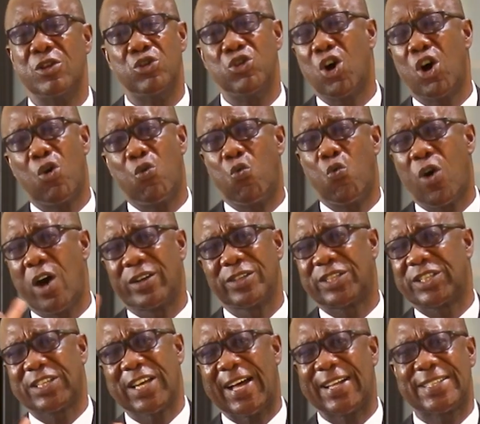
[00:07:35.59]
no one
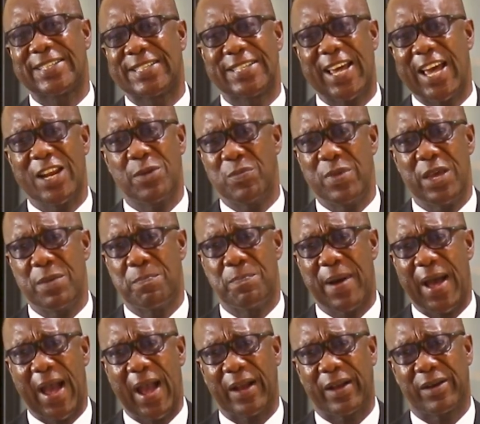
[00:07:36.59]
shall turn me
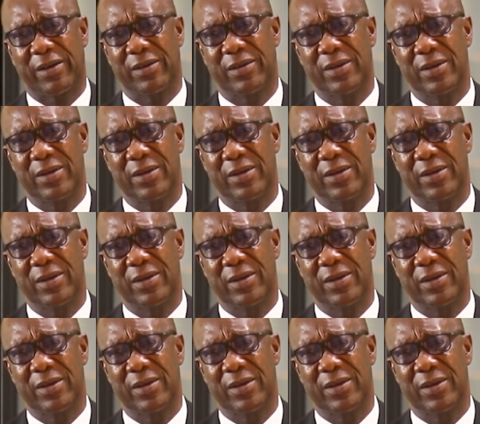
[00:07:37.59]
back.